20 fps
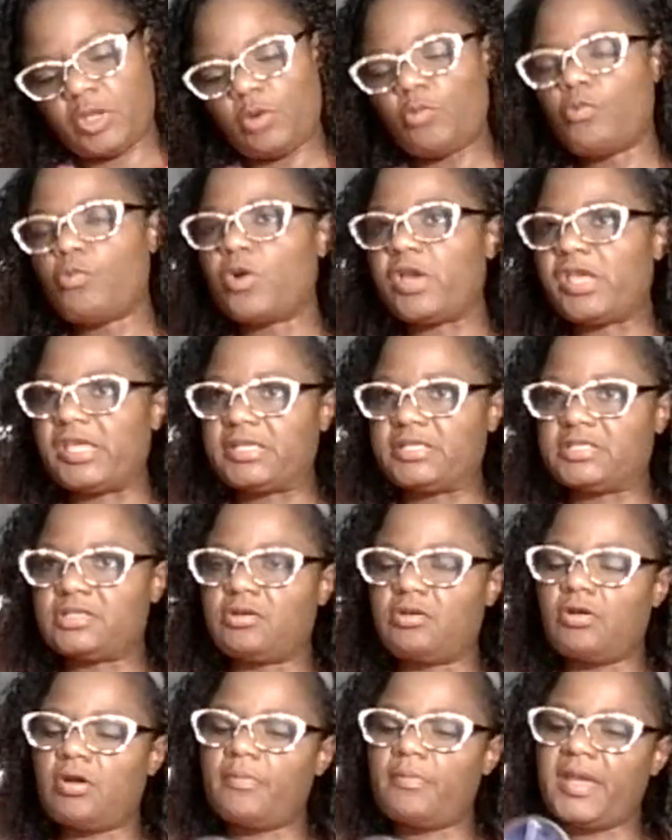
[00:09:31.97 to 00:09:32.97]
weight
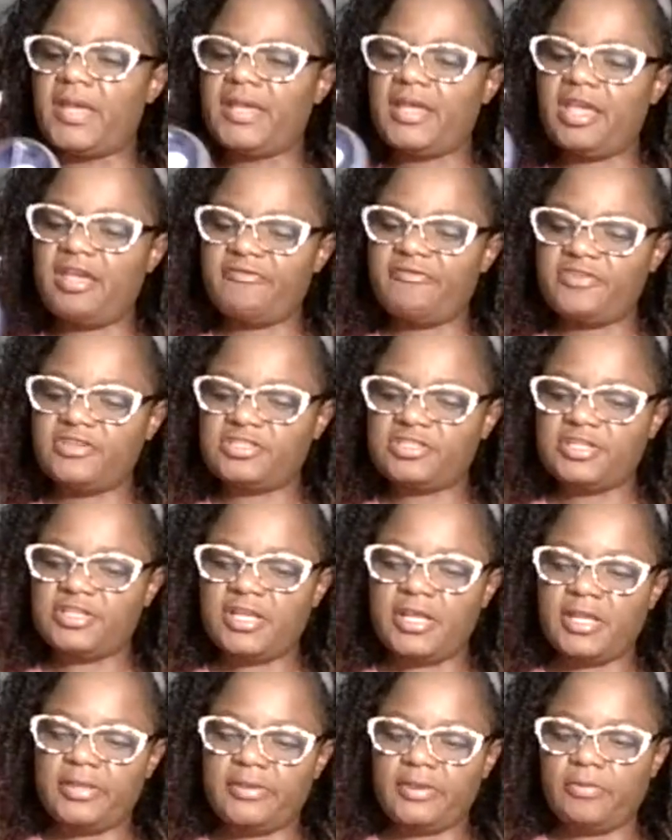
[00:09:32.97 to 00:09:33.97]
on my catfish
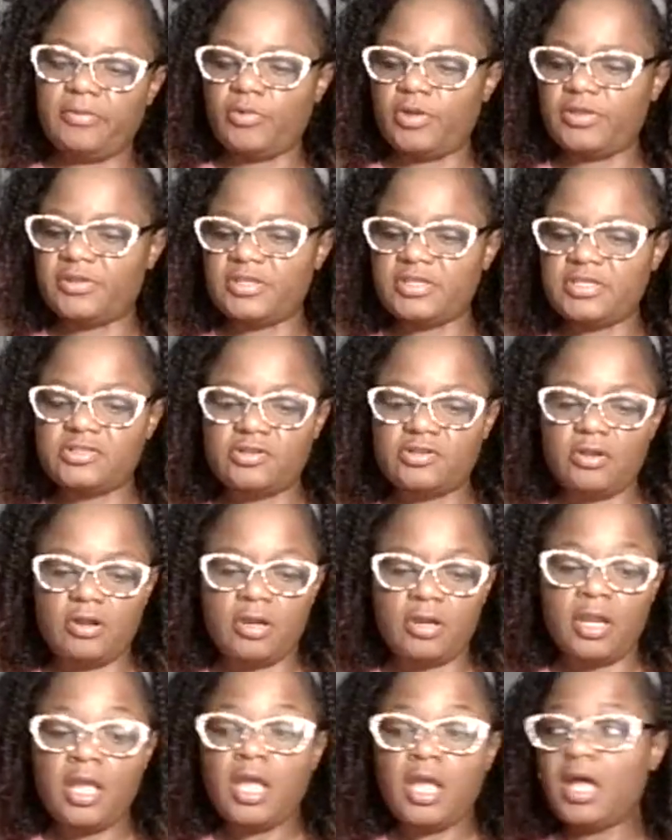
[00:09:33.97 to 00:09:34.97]
line than what these
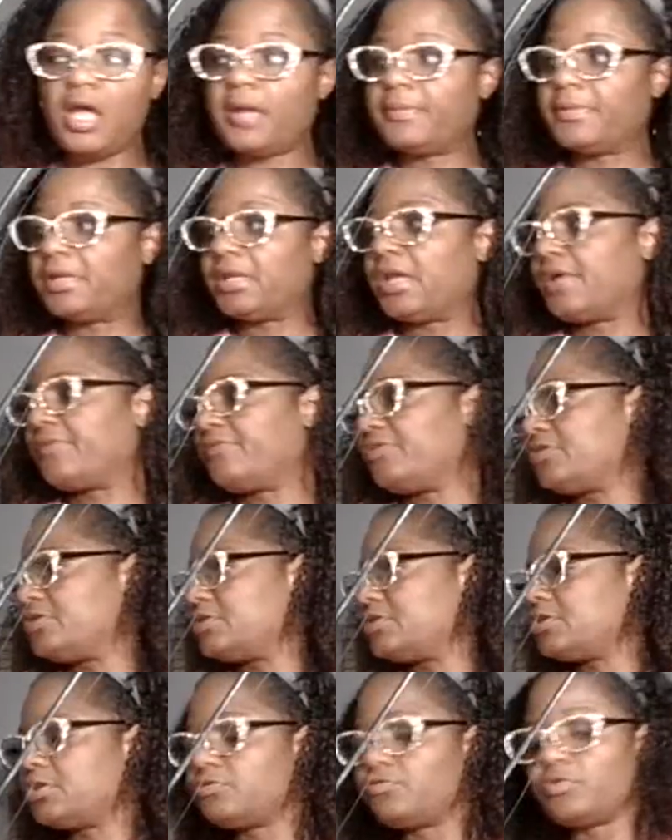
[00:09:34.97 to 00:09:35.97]
are. I'm going to have to
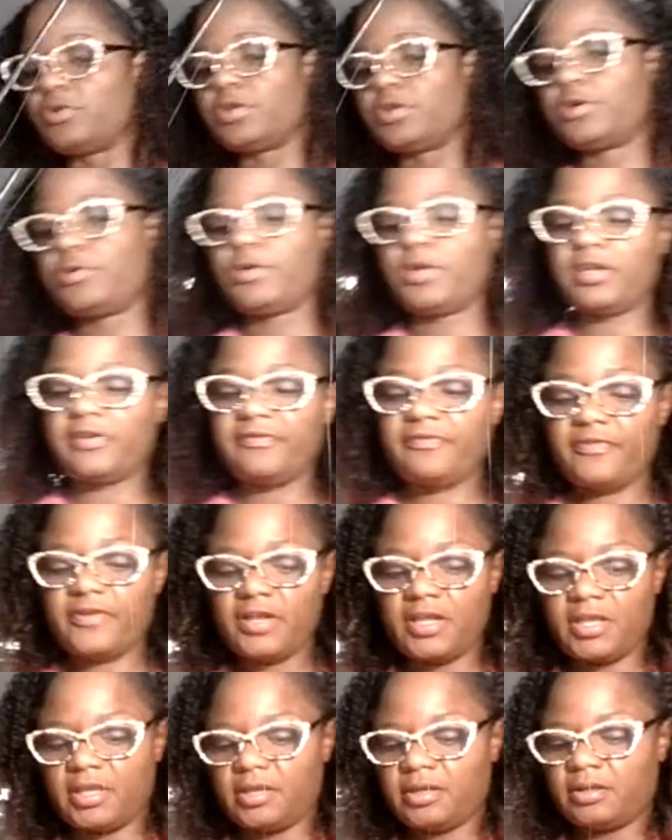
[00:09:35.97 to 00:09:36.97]
dig really quick and
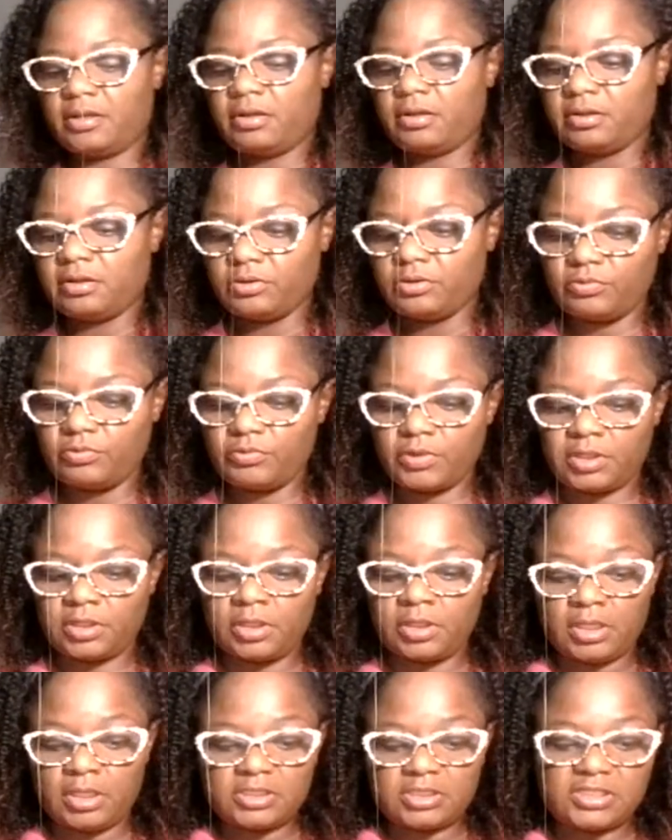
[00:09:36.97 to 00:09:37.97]
find a new one
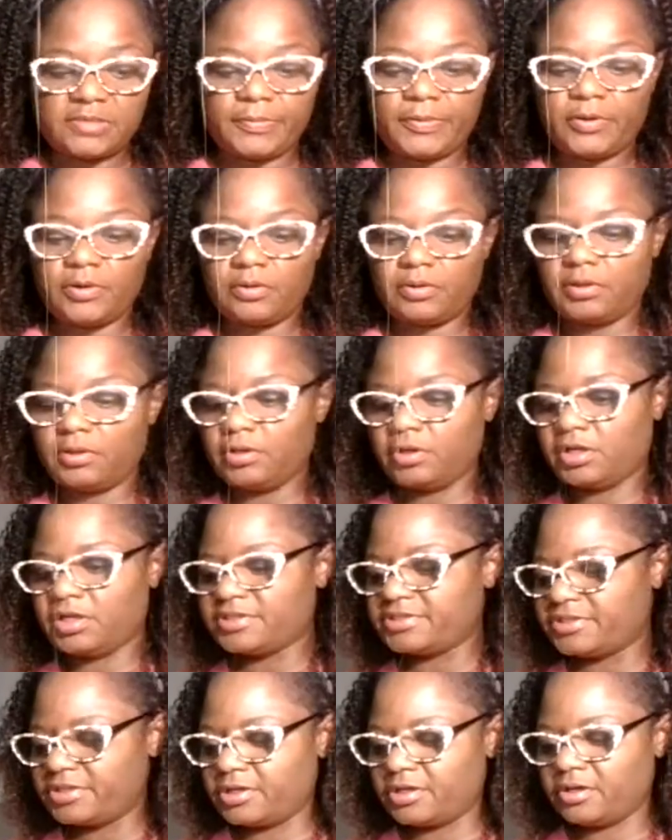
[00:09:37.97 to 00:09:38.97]
to put on here
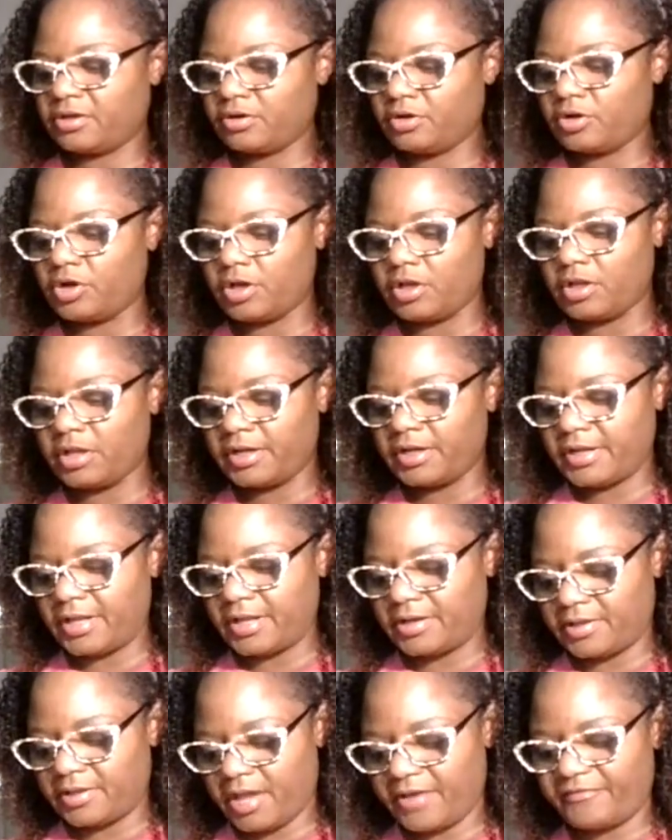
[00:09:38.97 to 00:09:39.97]
because they are gone.
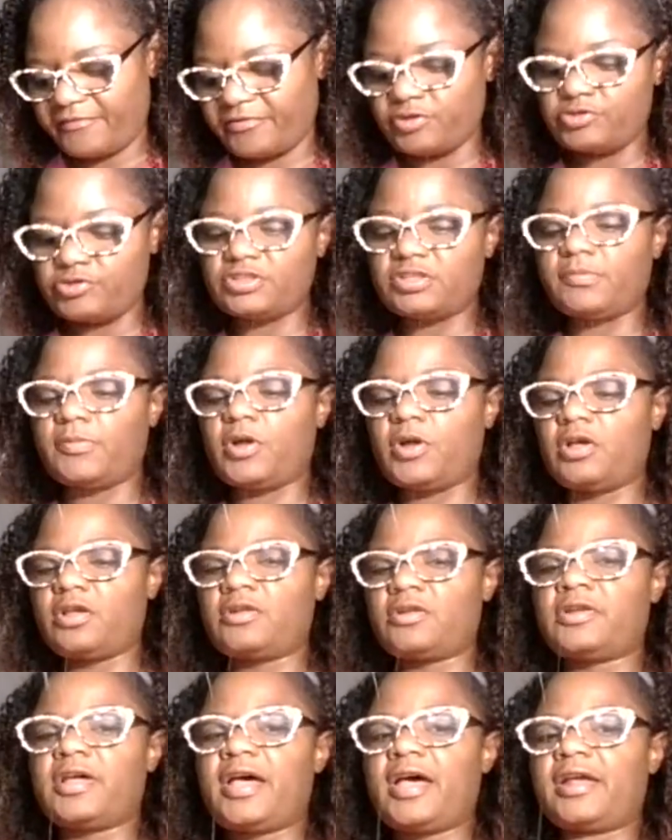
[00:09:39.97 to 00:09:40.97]
I've used them
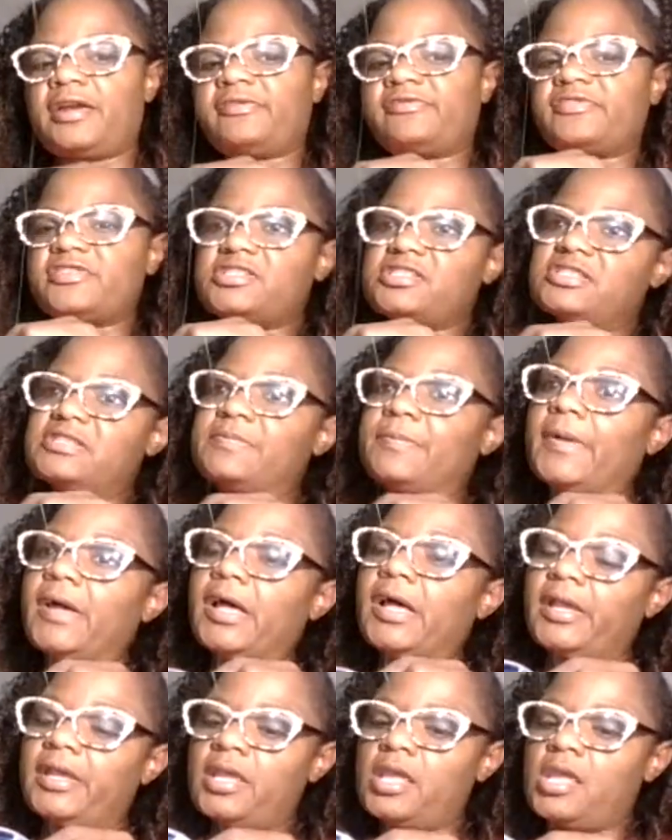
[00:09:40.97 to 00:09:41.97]
all out of this spot.